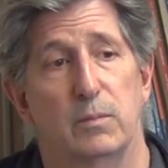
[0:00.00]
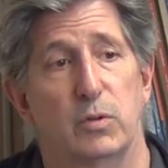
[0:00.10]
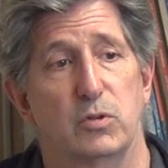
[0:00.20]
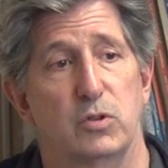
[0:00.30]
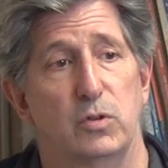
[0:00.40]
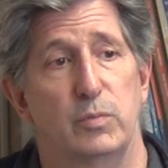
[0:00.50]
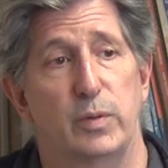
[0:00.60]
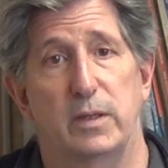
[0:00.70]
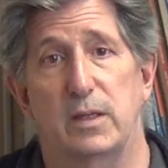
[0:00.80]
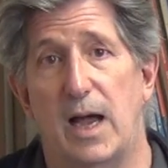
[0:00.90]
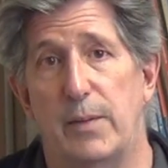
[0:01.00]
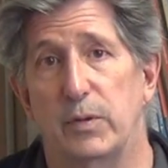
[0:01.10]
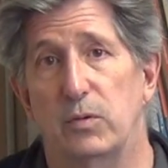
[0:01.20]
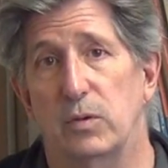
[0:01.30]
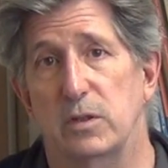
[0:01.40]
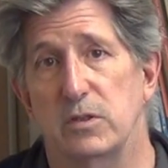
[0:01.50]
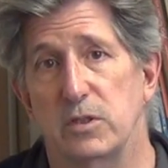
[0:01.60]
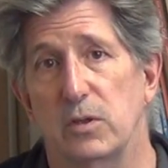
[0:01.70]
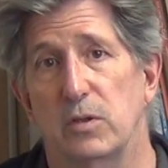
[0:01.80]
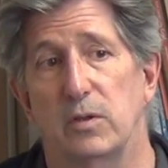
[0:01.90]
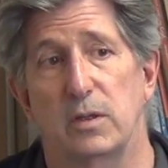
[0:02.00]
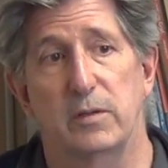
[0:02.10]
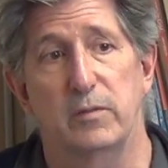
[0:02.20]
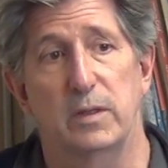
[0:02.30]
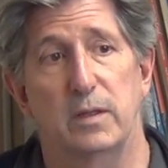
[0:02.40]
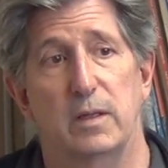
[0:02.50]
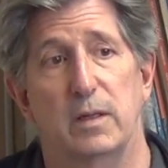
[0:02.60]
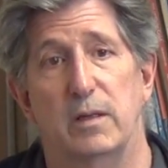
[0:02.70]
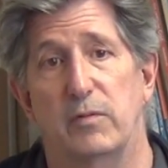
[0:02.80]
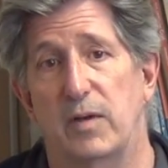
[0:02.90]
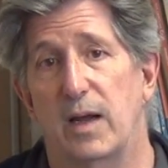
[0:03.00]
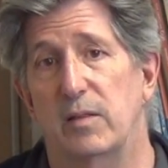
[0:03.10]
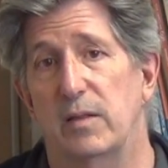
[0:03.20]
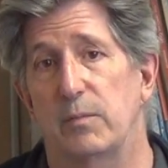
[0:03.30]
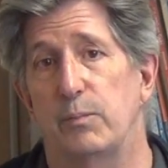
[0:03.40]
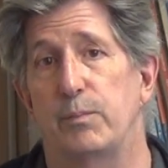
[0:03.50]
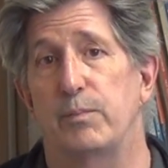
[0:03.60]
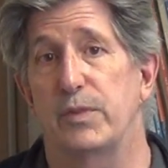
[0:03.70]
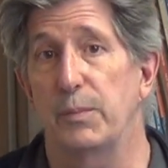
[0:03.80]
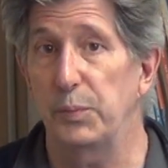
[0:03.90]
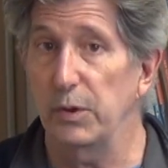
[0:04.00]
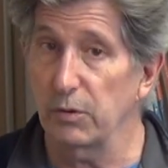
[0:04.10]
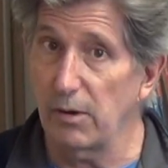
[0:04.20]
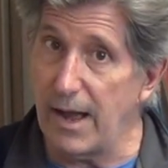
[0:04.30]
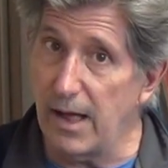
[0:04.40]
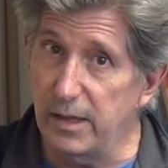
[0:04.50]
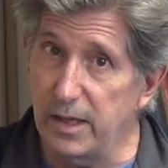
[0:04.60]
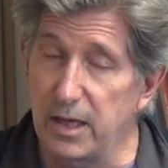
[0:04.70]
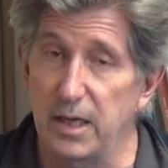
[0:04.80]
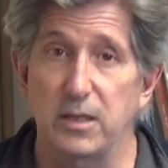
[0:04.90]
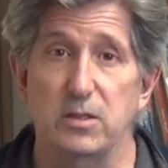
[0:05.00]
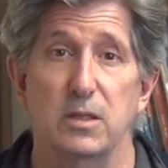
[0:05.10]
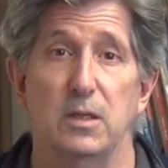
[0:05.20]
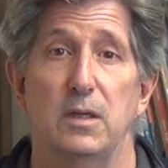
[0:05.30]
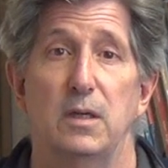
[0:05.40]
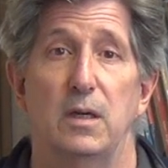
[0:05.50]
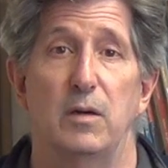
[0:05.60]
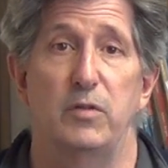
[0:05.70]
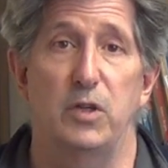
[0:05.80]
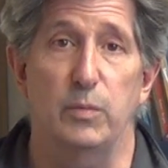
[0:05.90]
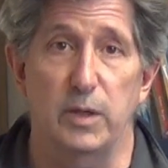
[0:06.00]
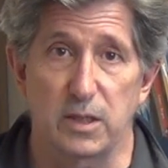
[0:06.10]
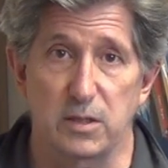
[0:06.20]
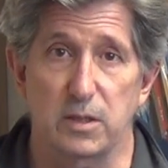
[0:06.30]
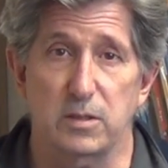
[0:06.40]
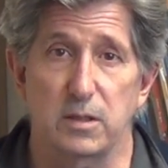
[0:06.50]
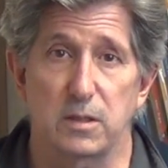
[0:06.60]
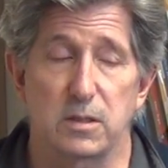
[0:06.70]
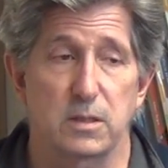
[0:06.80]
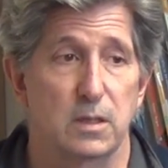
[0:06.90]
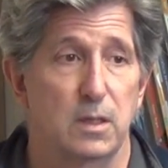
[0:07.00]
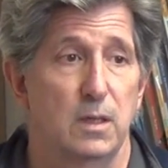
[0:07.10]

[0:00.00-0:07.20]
pursuit, but a topical concern given the fact that the pluralities of human existence